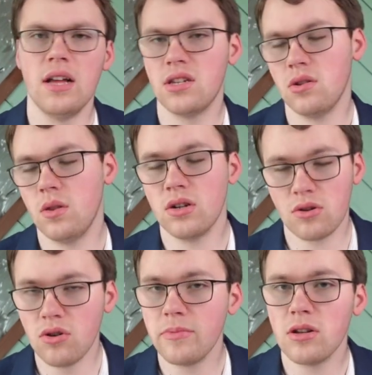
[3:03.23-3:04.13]
So there's
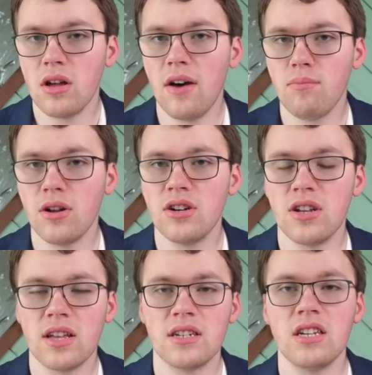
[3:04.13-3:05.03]
going to be a lot of players
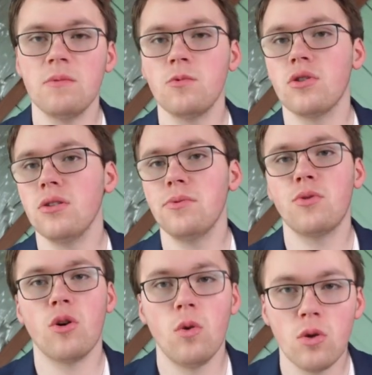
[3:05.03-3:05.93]
on that team who are a little
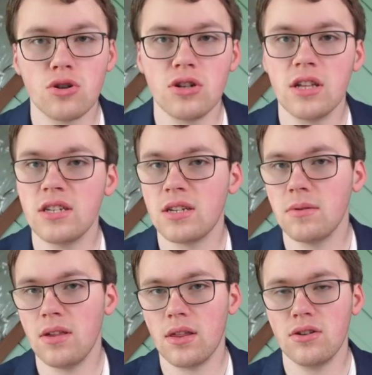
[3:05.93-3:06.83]
more older than some
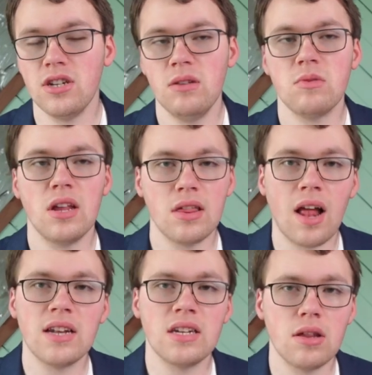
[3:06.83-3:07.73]
of the other teams. And I think
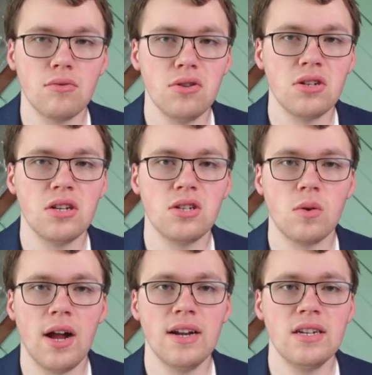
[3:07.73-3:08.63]
that's another reason as to
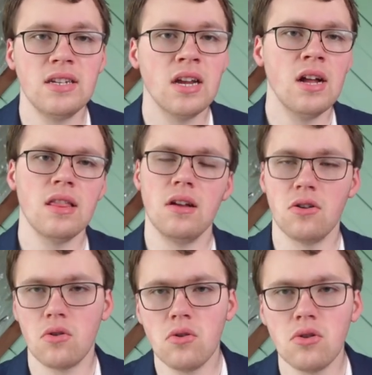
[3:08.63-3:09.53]
why it is.
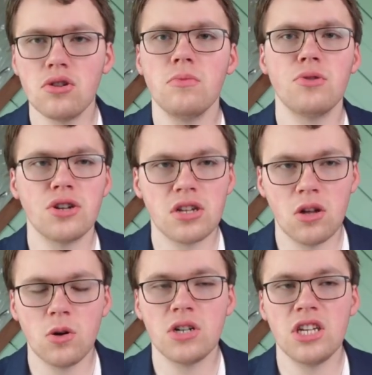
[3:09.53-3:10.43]
They're an older, more
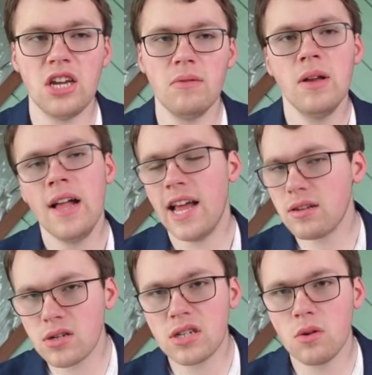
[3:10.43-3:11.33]
slower team.
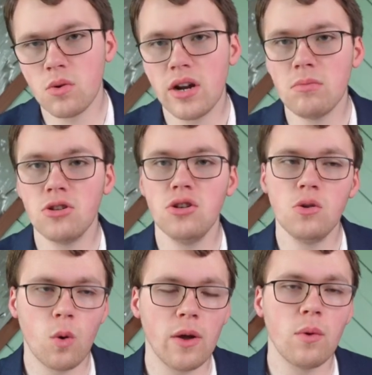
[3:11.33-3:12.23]
As much as they were able to
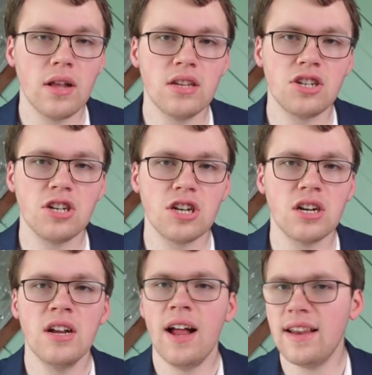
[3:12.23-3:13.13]
do quite well this
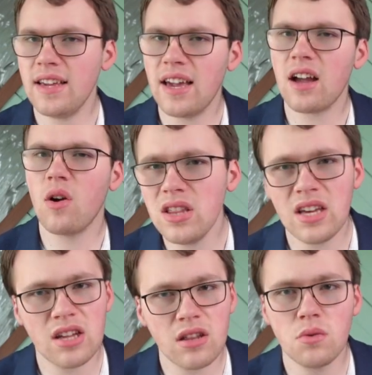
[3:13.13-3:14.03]
year, and they get
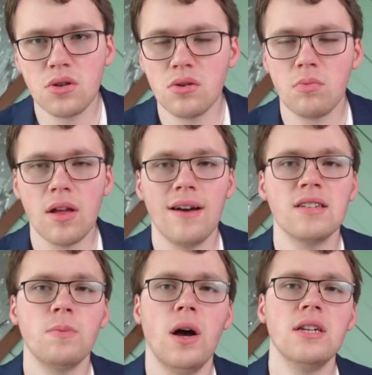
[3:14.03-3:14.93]
really close to a
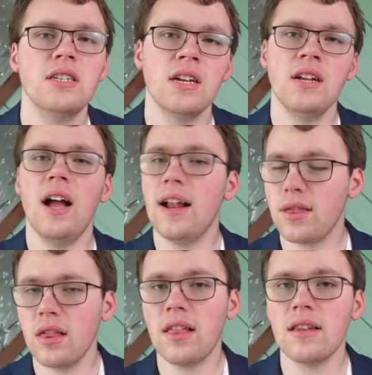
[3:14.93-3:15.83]
playoff spot, I
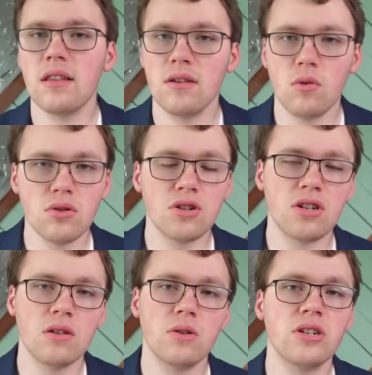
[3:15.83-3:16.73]
think that the older,
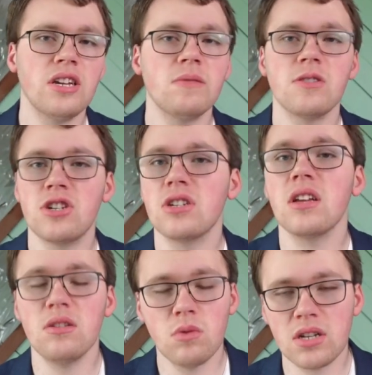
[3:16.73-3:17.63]
slower team is just,
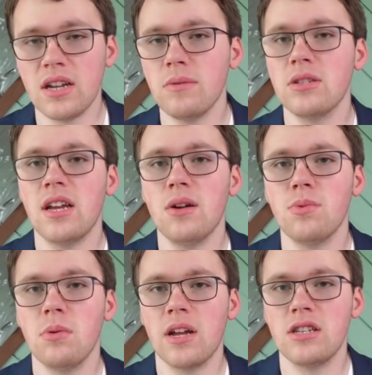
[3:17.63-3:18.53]
it wasn't able to
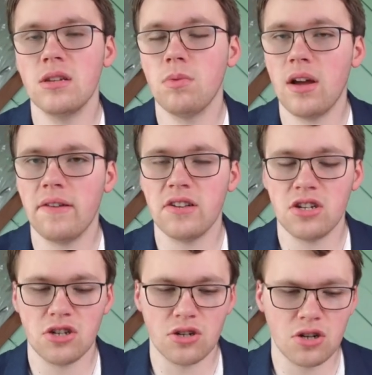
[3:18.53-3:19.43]
help them get to the playoffs
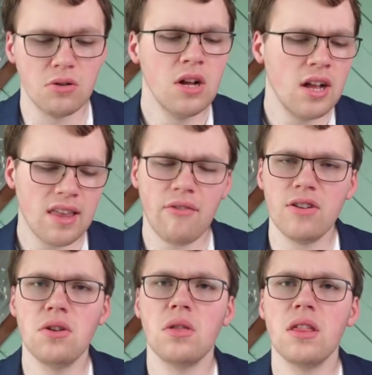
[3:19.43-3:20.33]
this year. So
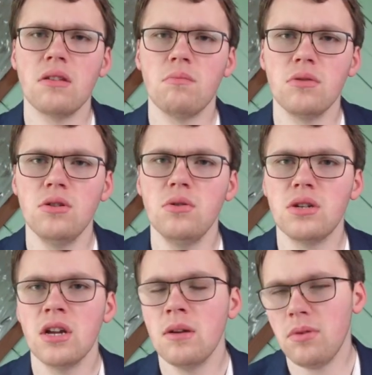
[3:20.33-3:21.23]
definitely do think that the
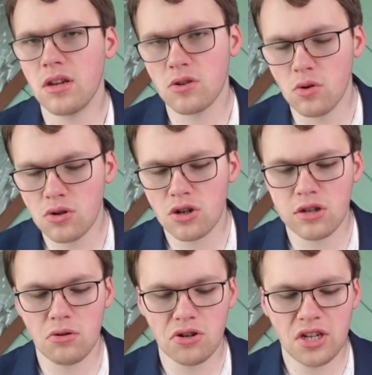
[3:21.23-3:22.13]
Blues, being an older,
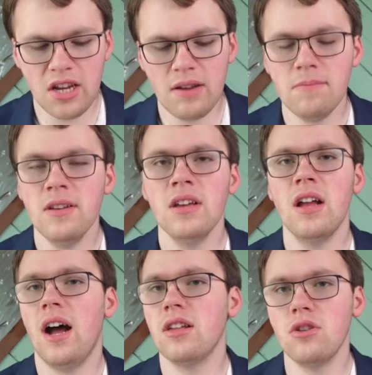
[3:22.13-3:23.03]
slower team,
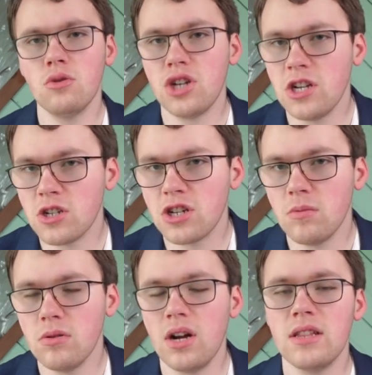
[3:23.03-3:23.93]
the no change to the
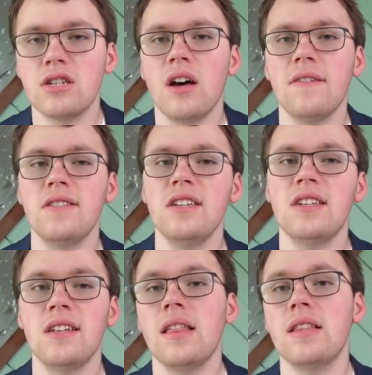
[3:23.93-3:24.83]
blue line this
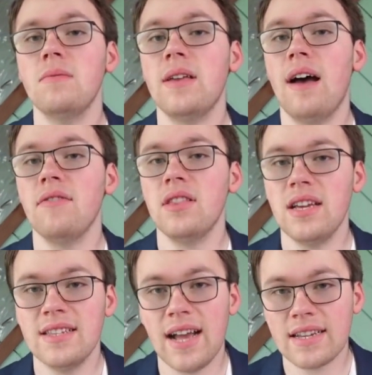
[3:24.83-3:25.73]
offseason led them to having the
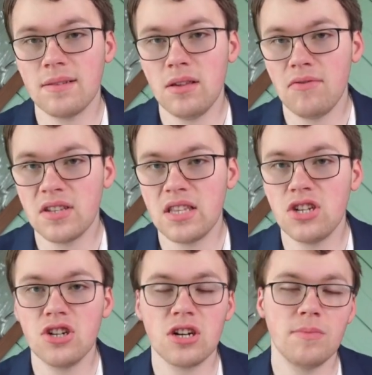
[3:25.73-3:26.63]
exact same defense
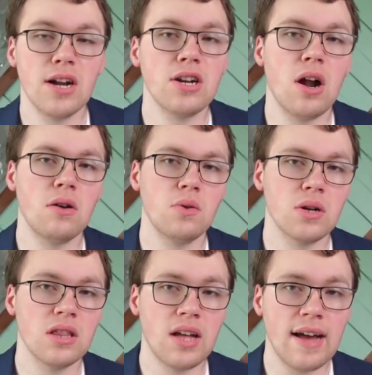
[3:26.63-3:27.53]
this year compared to how they
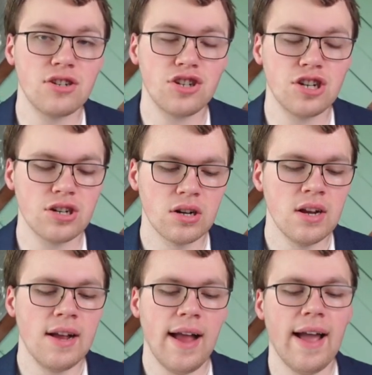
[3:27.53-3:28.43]
were last year,
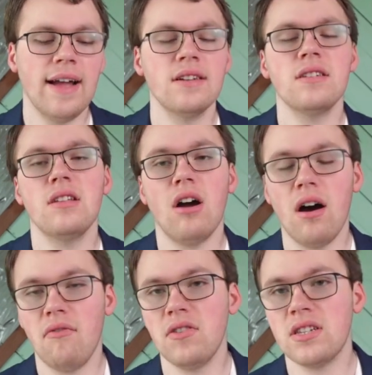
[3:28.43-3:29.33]
and the
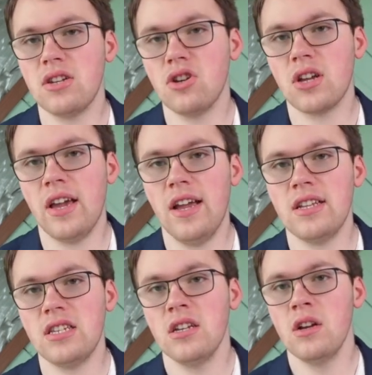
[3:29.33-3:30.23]
offense that took a
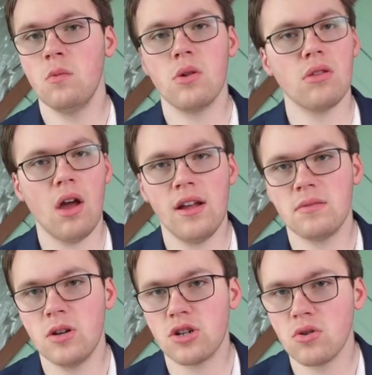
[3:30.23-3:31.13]
hit with not as
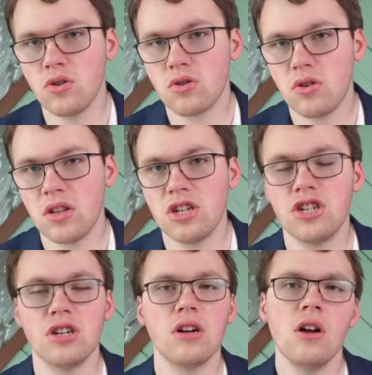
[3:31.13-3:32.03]
much goal scoring
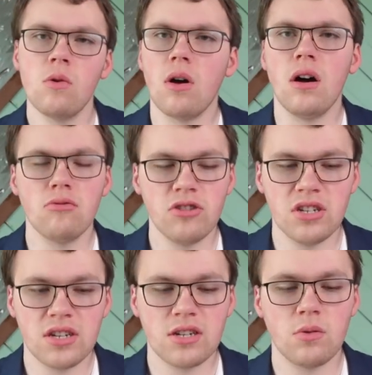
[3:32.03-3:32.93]
this year were all
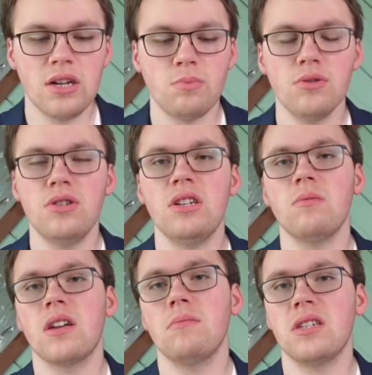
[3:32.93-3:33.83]
reasons as to why this Blues team
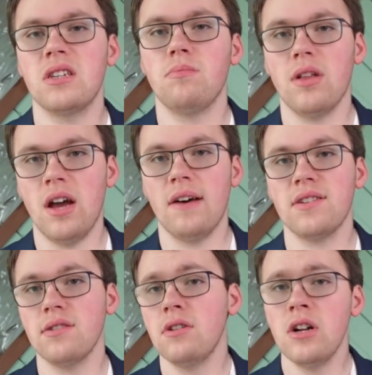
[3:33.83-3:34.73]
wound up missing the playoffs.
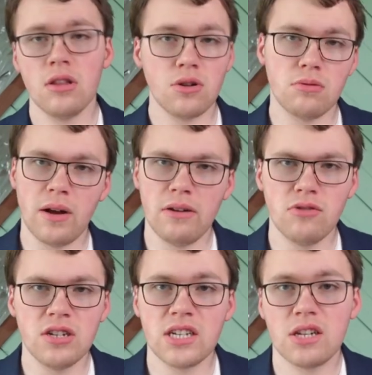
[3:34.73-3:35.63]
So those are my
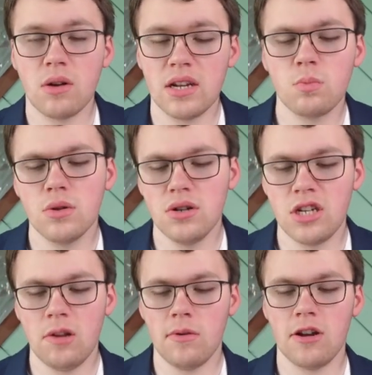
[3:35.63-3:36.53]
reasons as to why this Blues
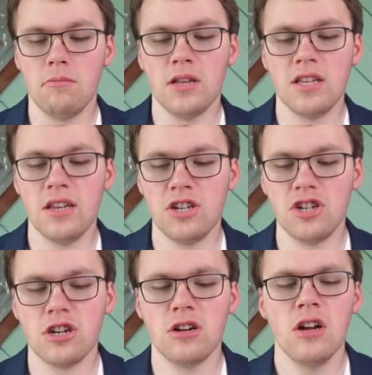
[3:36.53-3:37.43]
team wound up missing this
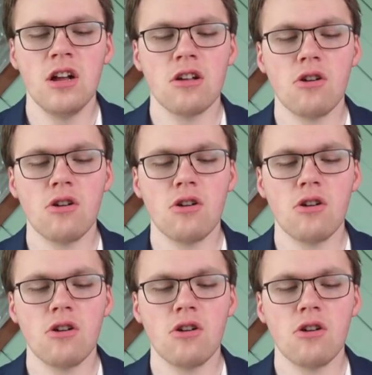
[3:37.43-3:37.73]
year.